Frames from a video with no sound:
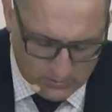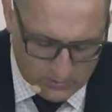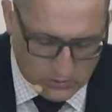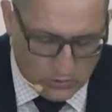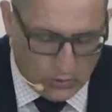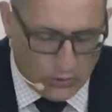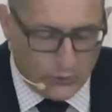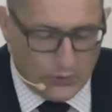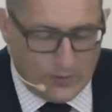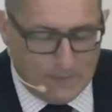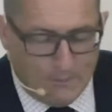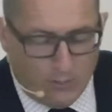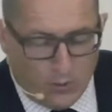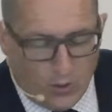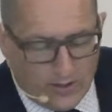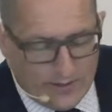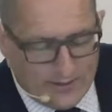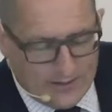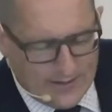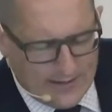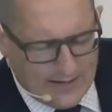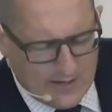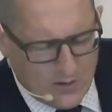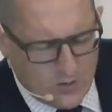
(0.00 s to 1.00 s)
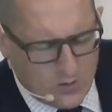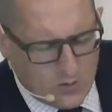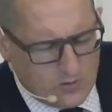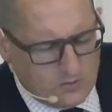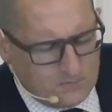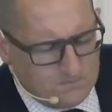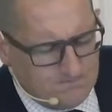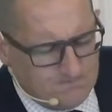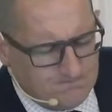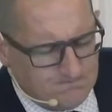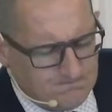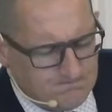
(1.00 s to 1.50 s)
Lord, we pray now
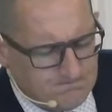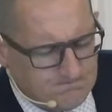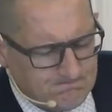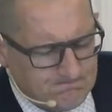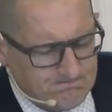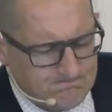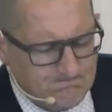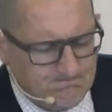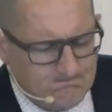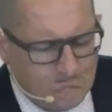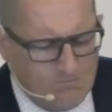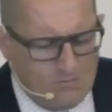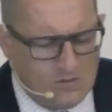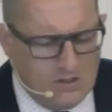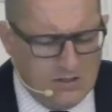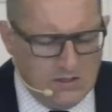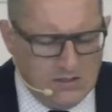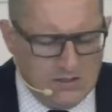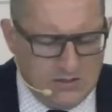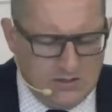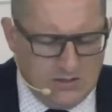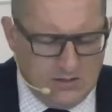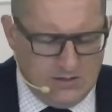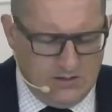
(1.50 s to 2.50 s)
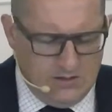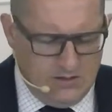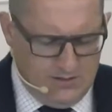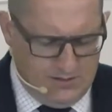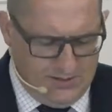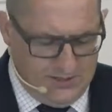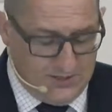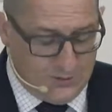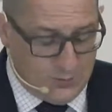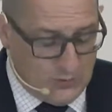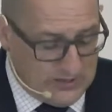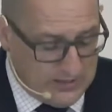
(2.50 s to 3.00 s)

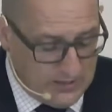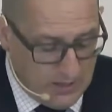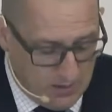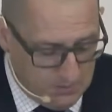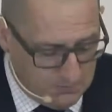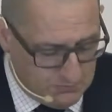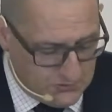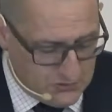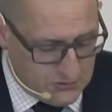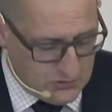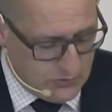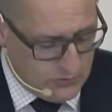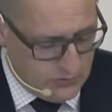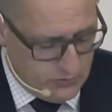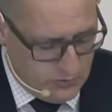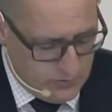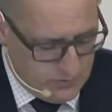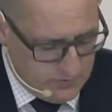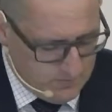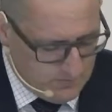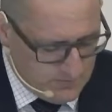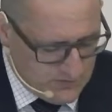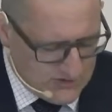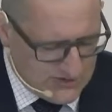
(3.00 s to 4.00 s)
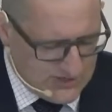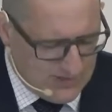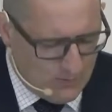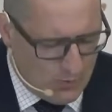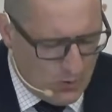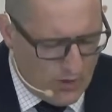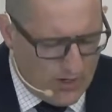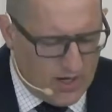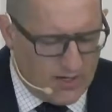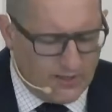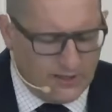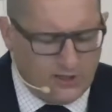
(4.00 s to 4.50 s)
that as we come to
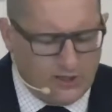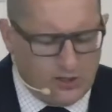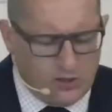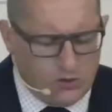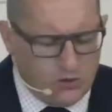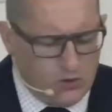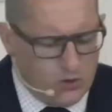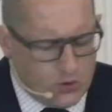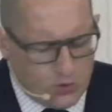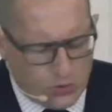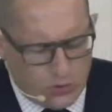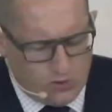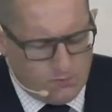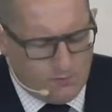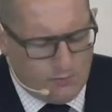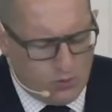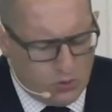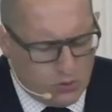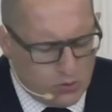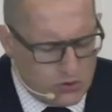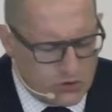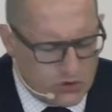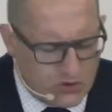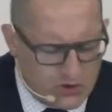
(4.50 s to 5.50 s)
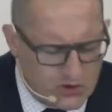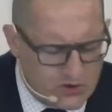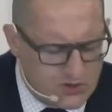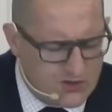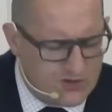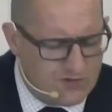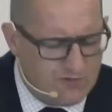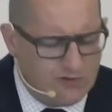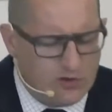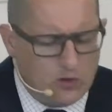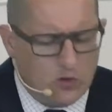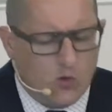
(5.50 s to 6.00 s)
somewhat unusual
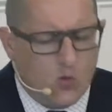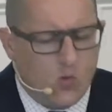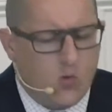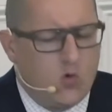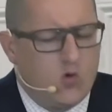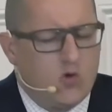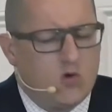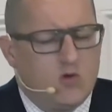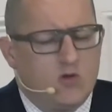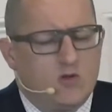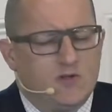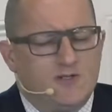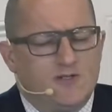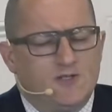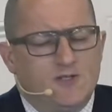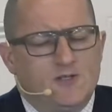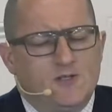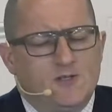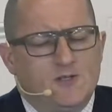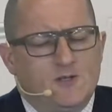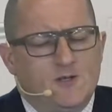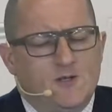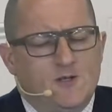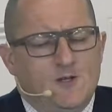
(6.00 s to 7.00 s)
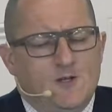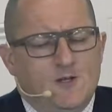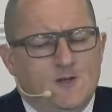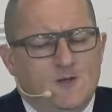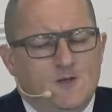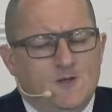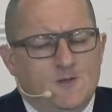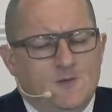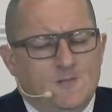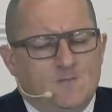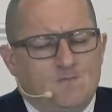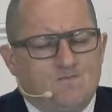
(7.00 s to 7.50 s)
portions of your word,
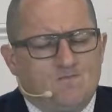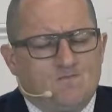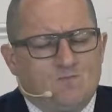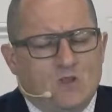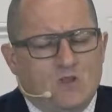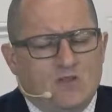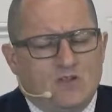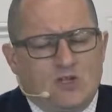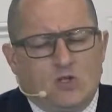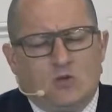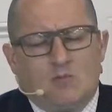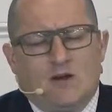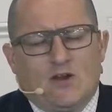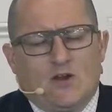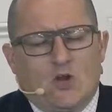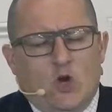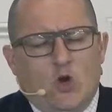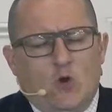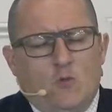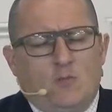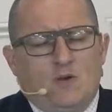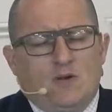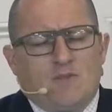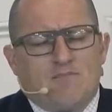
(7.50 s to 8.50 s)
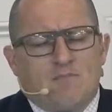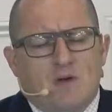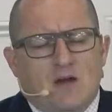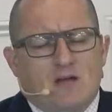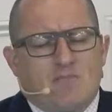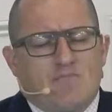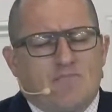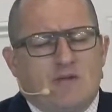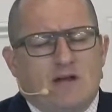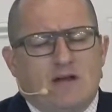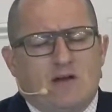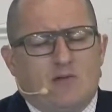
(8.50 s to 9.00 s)
that you might open
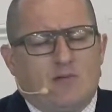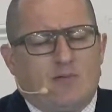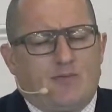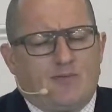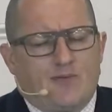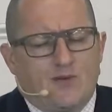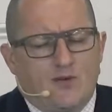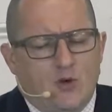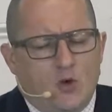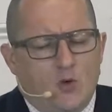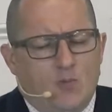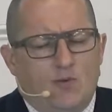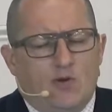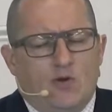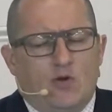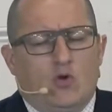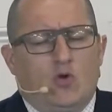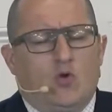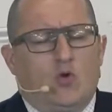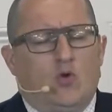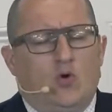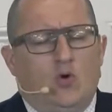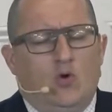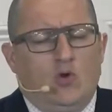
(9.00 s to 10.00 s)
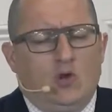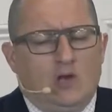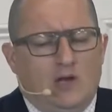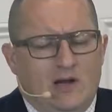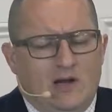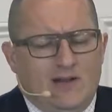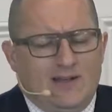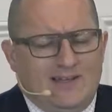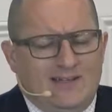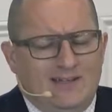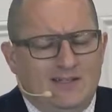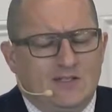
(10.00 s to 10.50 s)
my mouth and open all
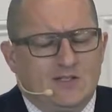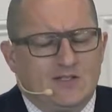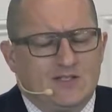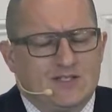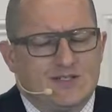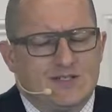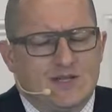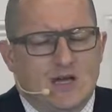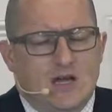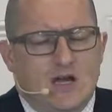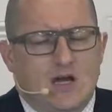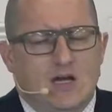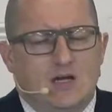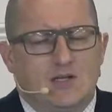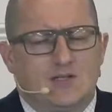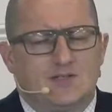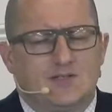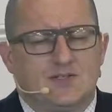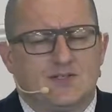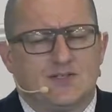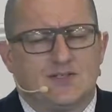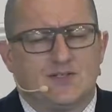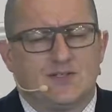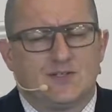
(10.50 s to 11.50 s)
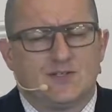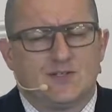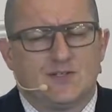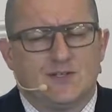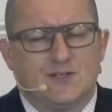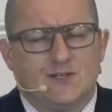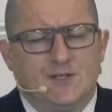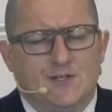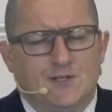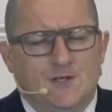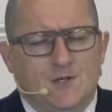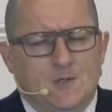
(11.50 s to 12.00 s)
our ears and hearts,
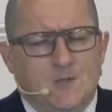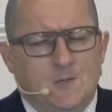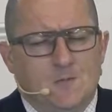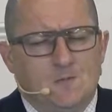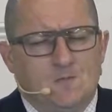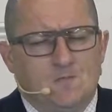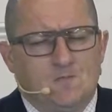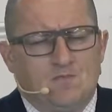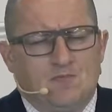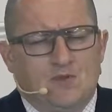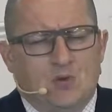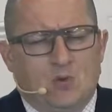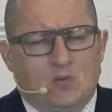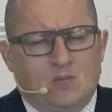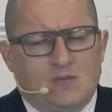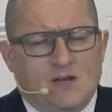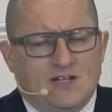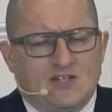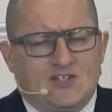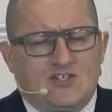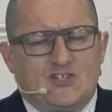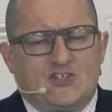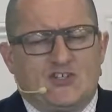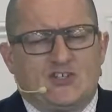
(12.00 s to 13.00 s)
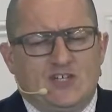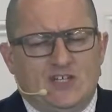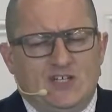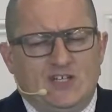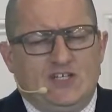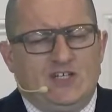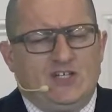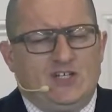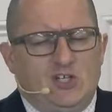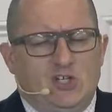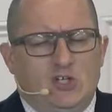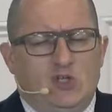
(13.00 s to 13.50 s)
that we might
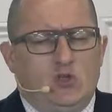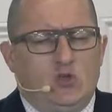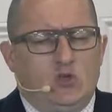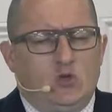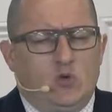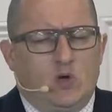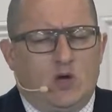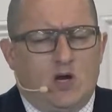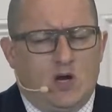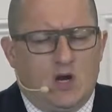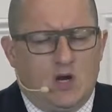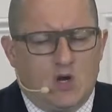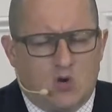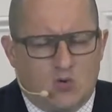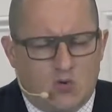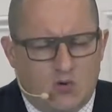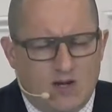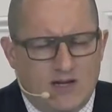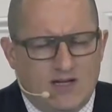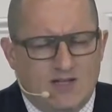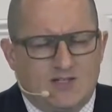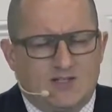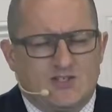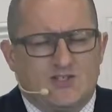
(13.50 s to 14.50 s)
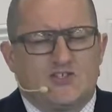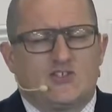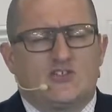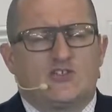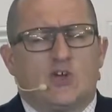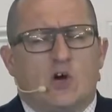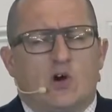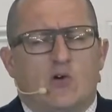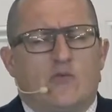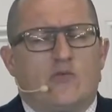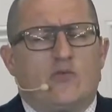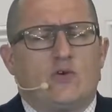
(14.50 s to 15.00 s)
see you, our great
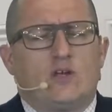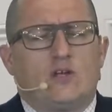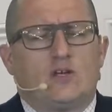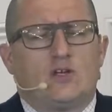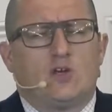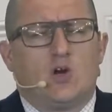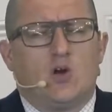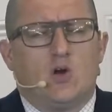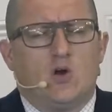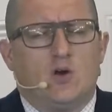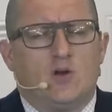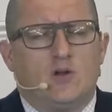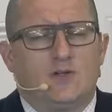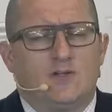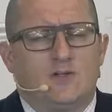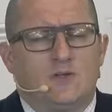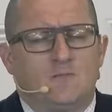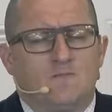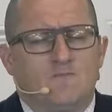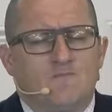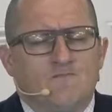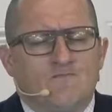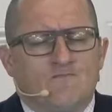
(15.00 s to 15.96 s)
sovereign God,